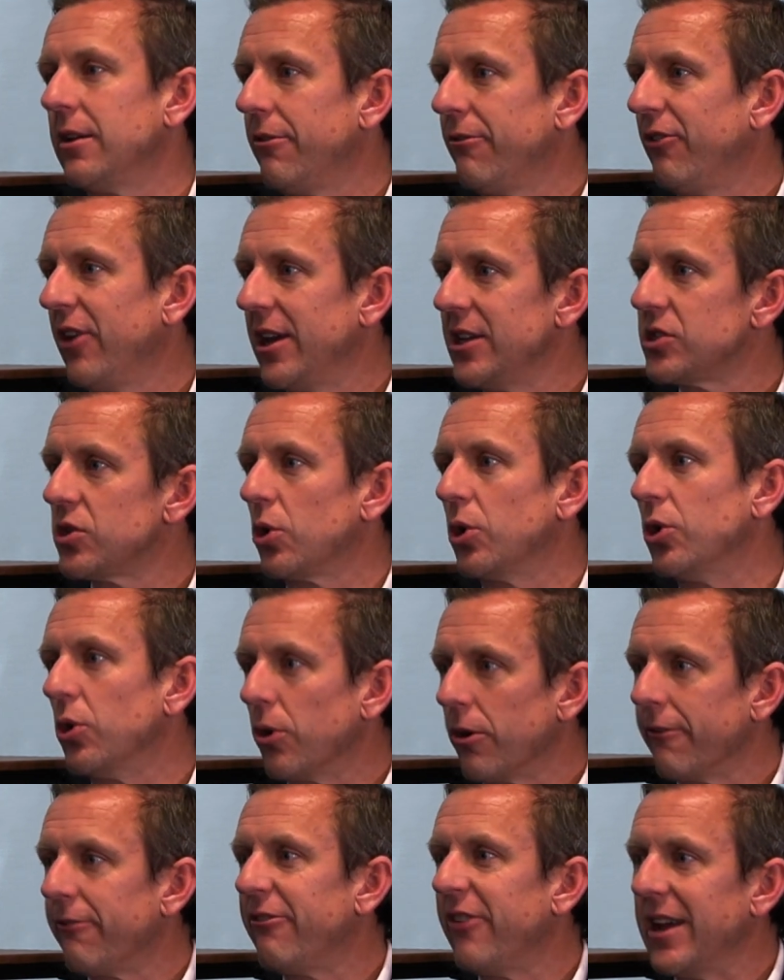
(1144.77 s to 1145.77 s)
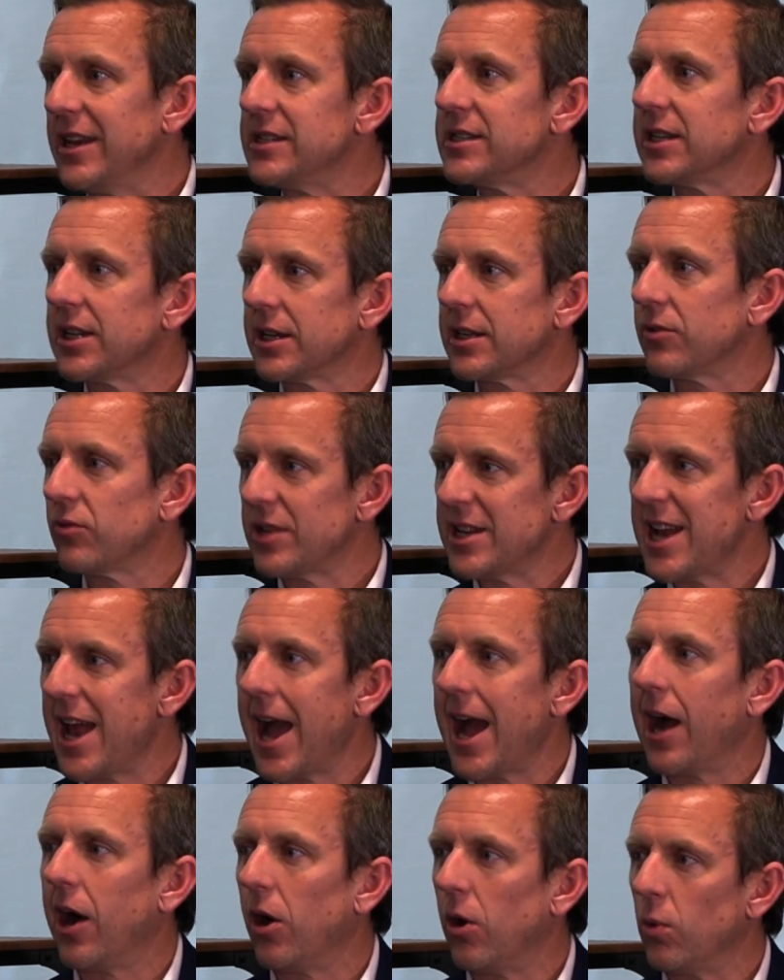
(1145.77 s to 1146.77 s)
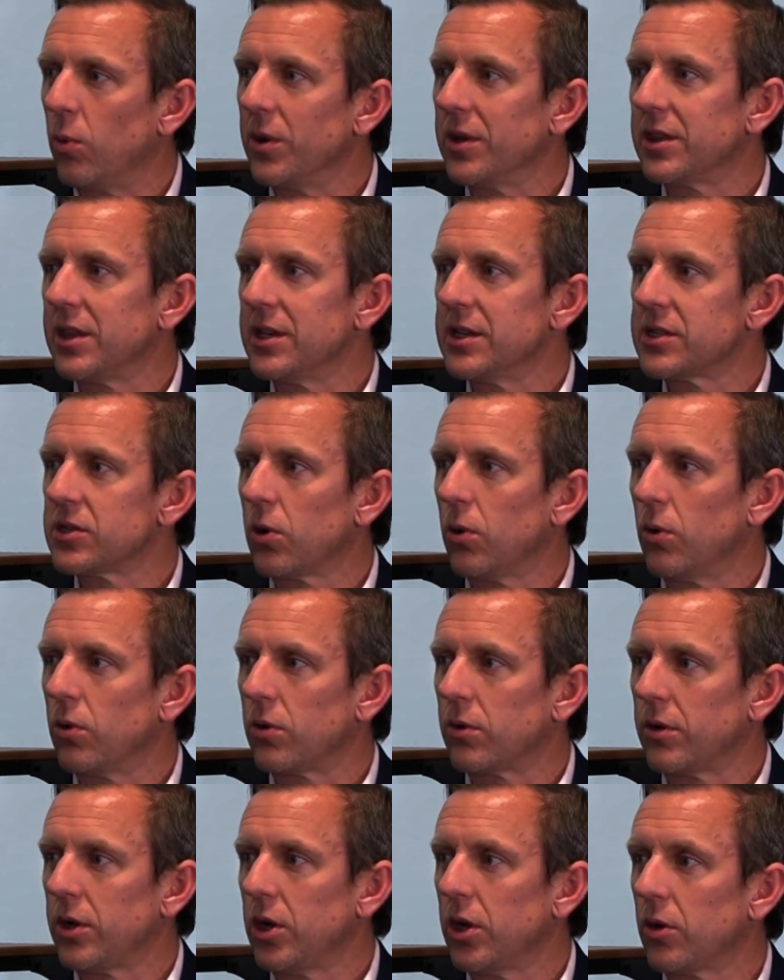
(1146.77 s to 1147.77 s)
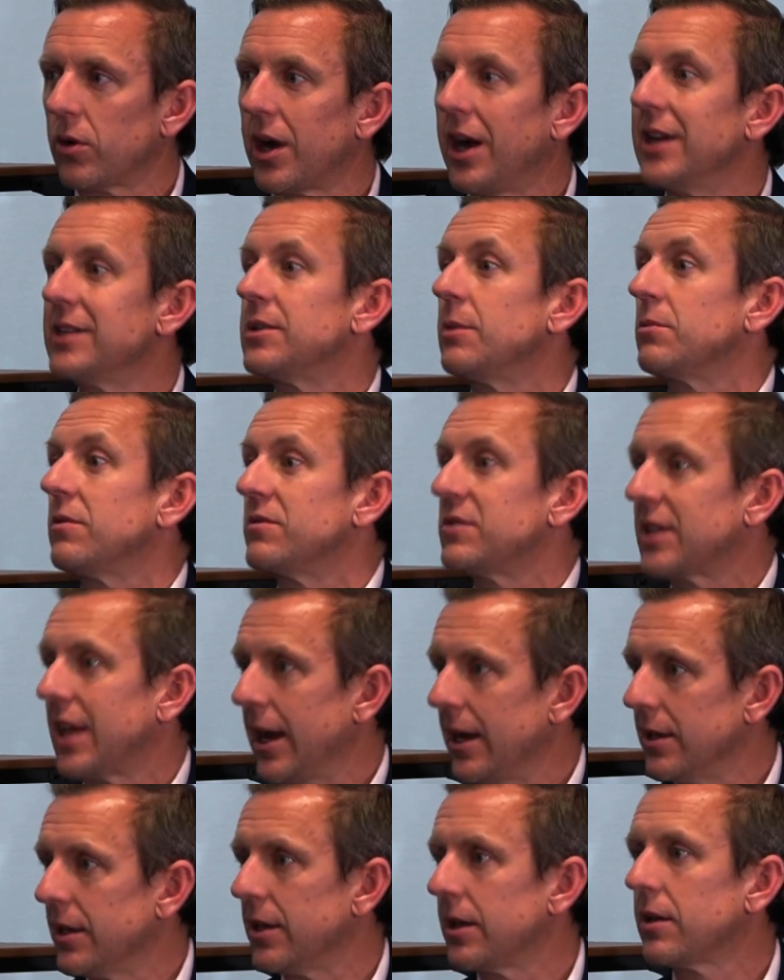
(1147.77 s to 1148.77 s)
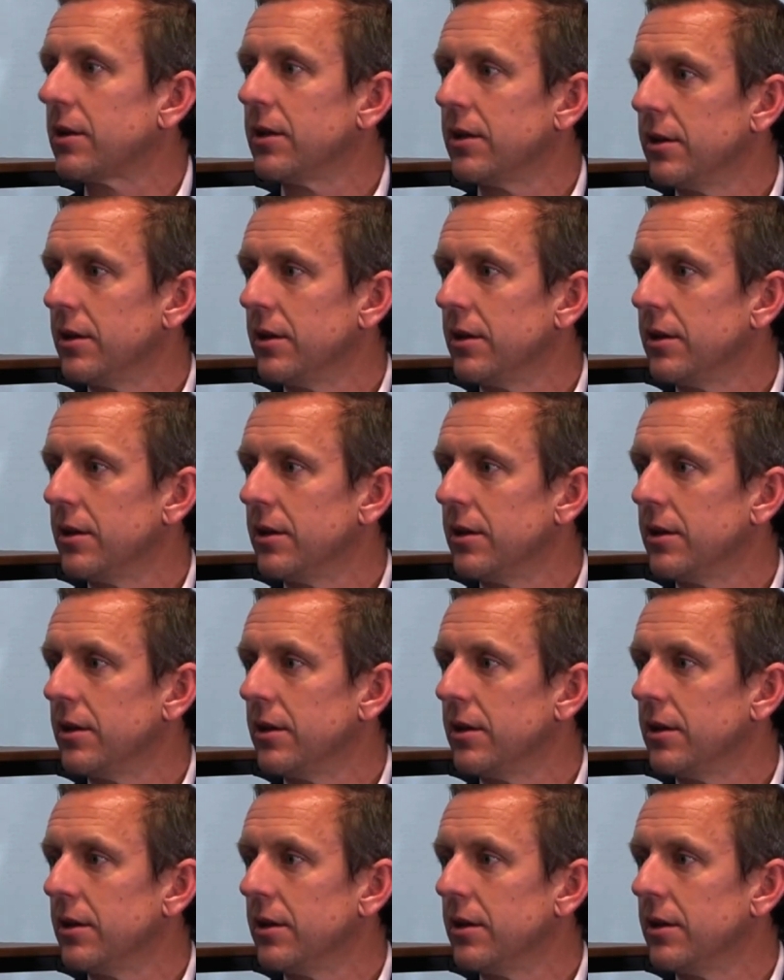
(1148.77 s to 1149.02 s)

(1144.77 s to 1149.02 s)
to face or you're facing now with this whole, concept of scaling?